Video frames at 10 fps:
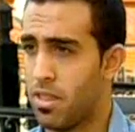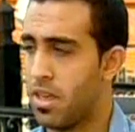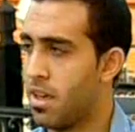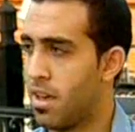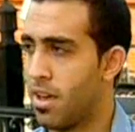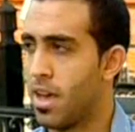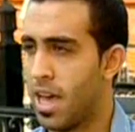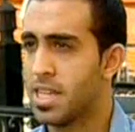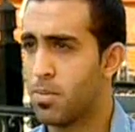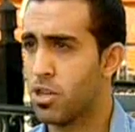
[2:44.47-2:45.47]
the
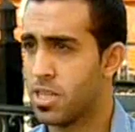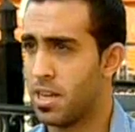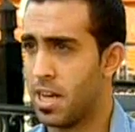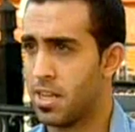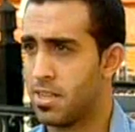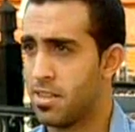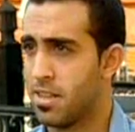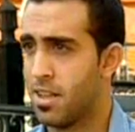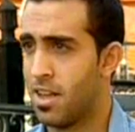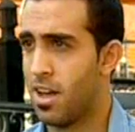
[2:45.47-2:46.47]
Xbox Kinect.
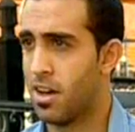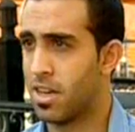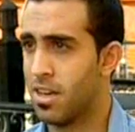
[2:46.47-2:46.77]
Okay.